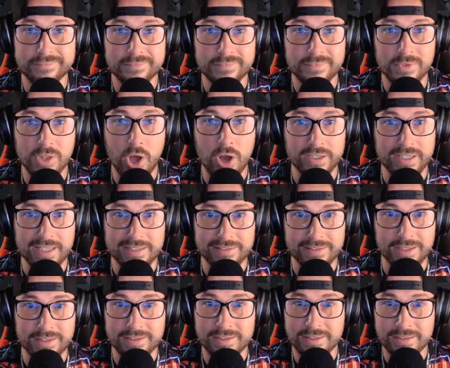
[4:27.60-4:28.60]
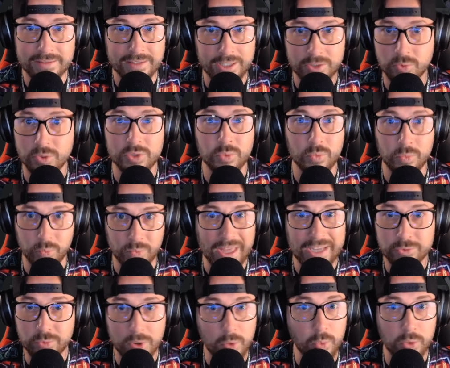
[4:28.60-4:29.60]
Long distance.
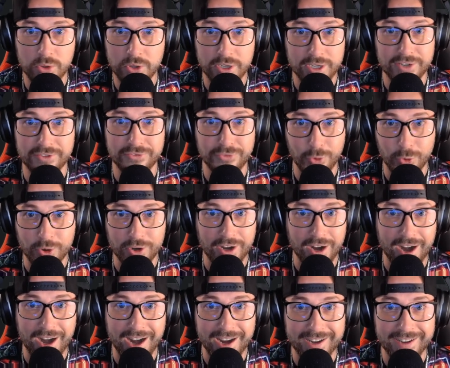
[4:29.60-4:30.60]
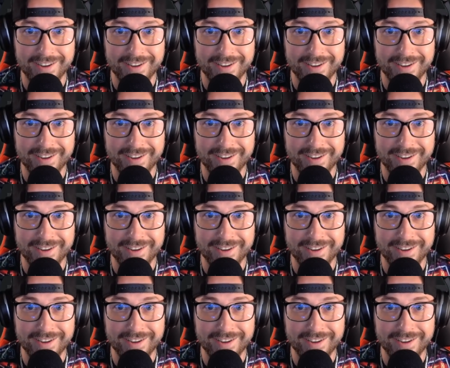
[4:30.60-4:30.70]
That's what we're looking for. All right.